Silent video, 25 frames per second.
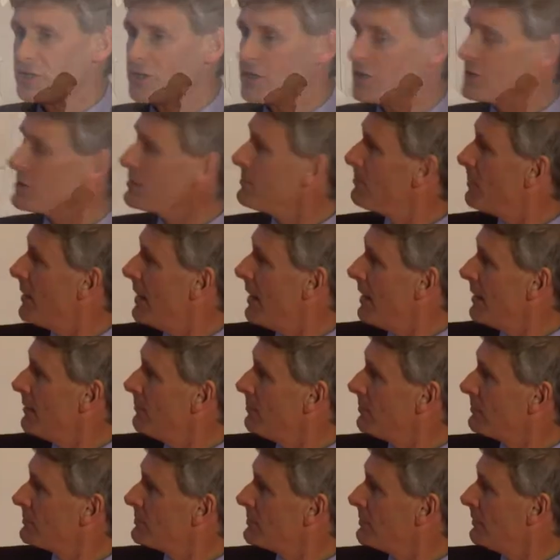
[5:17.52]
just to be
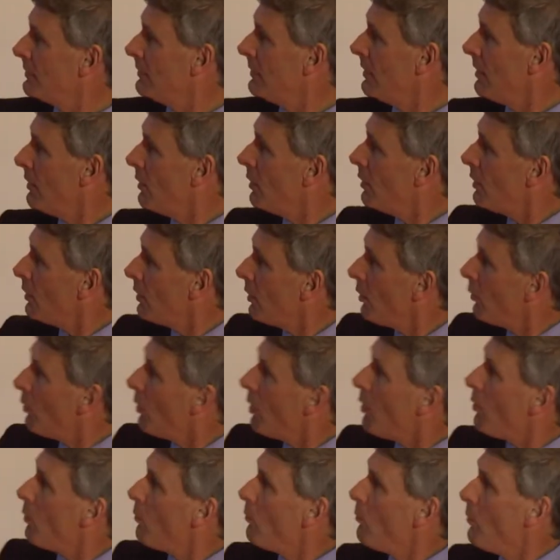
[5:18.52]
able to
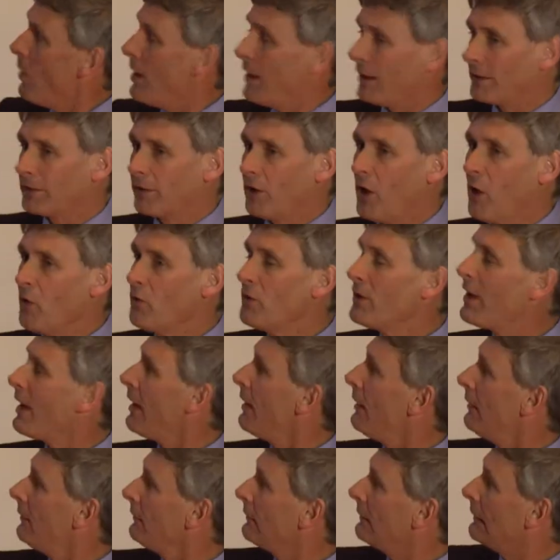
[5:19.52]
work
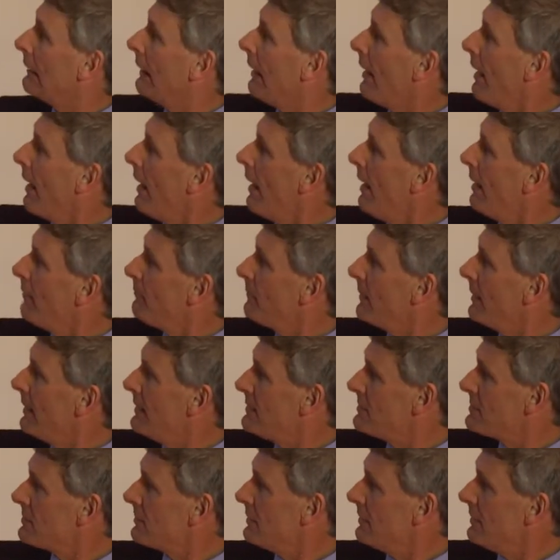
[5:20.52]
longer
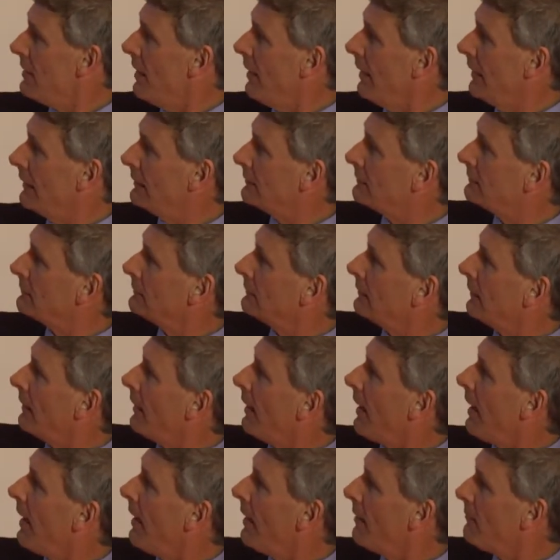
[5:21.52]
into the night
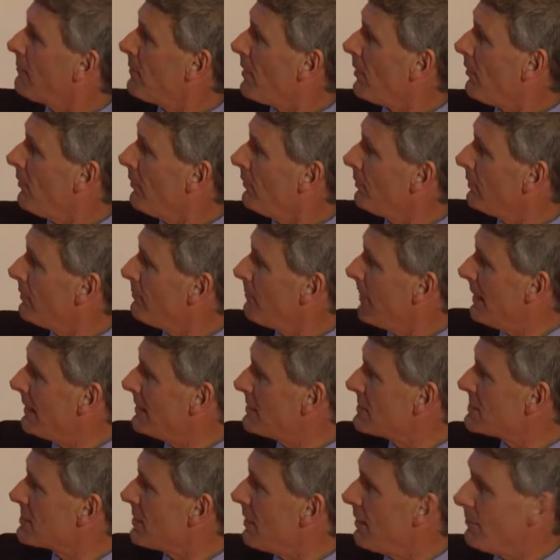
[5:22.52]
on the many
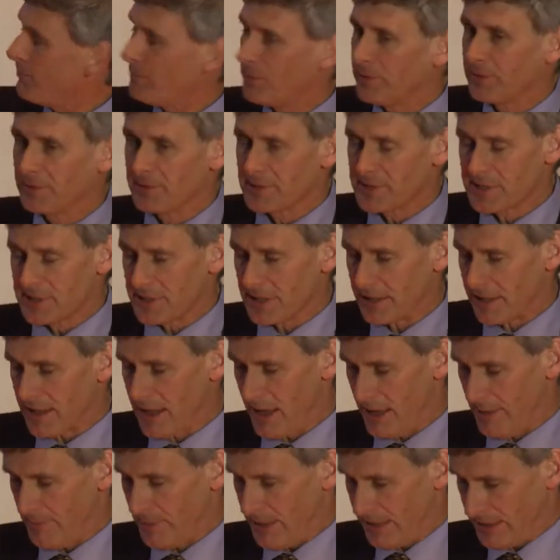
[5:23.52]
samples that
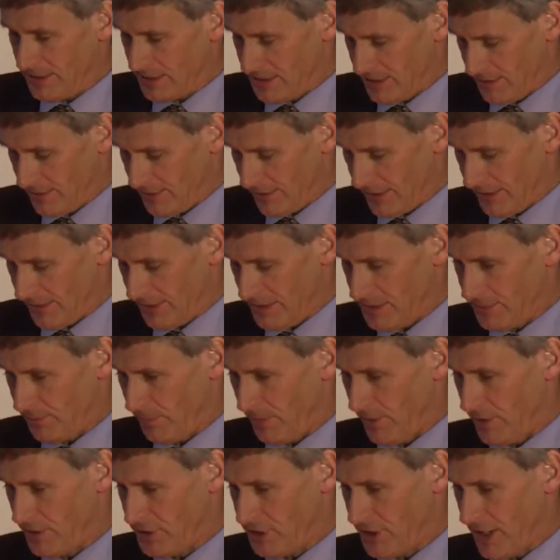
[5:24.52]
come in during these
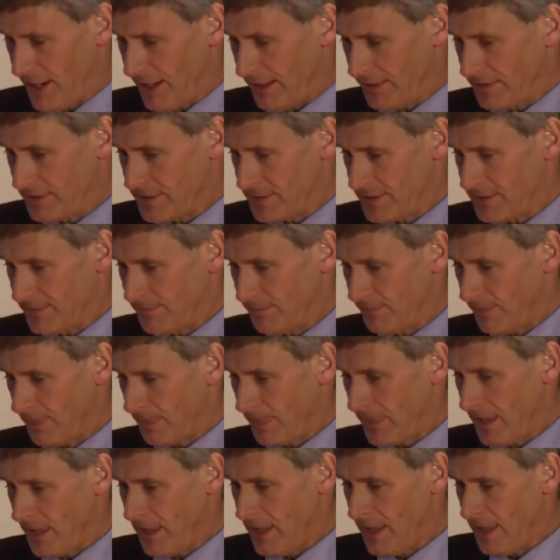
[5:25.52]
projects.
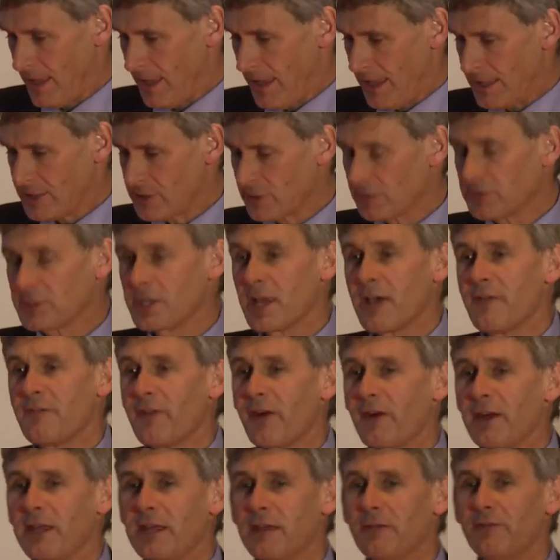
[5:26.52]
It's also
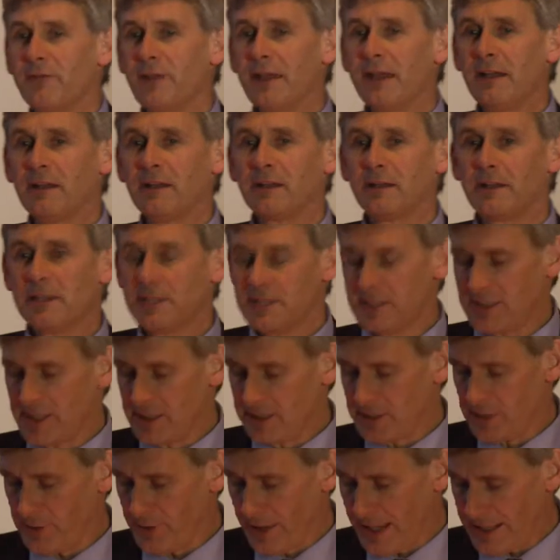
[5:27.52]
very conveniently
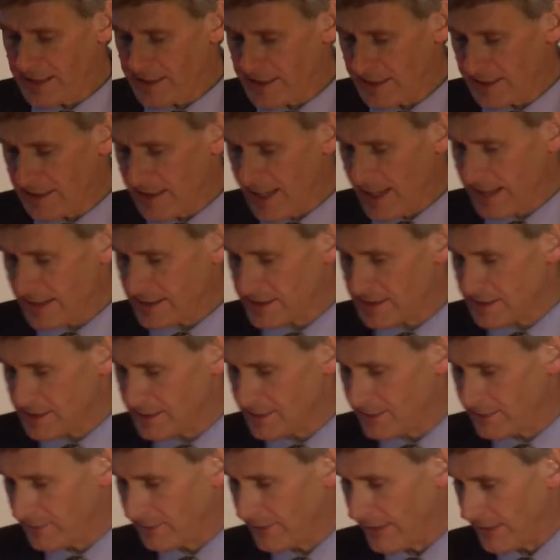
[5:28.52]
situated next
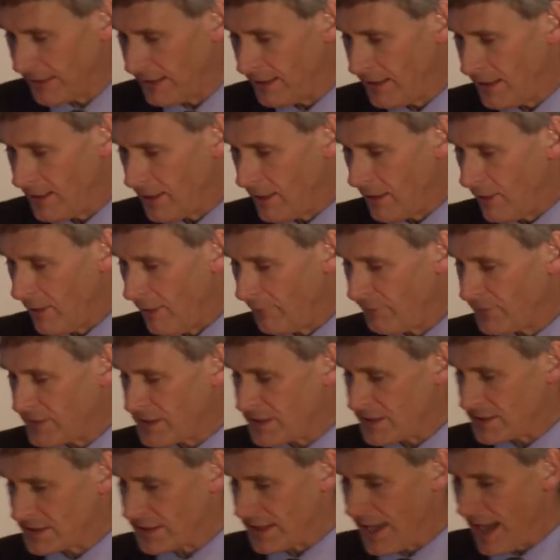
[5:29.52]
to the
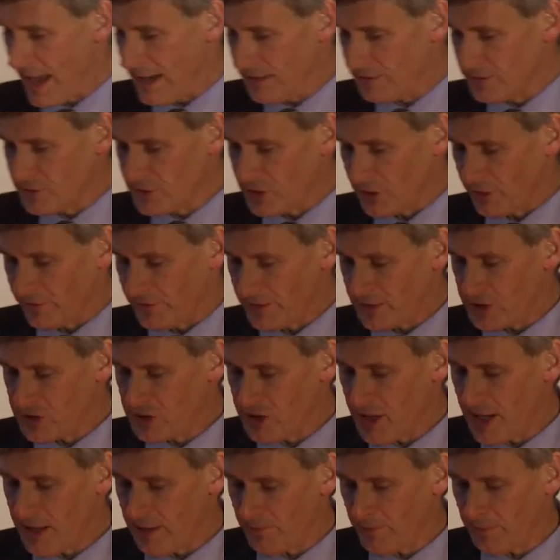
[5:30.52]
officer's lounge on the
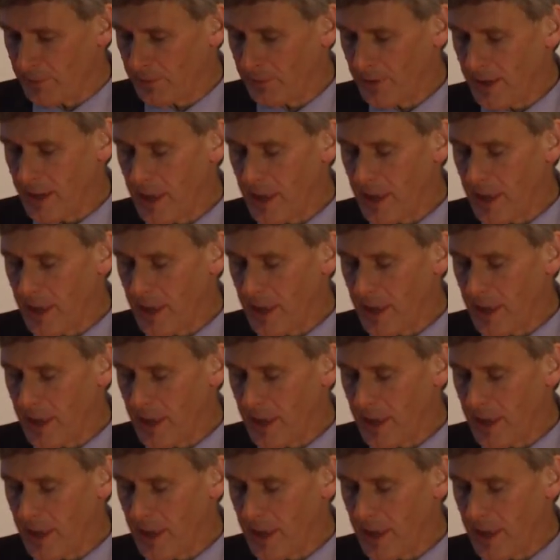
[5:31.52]
ship,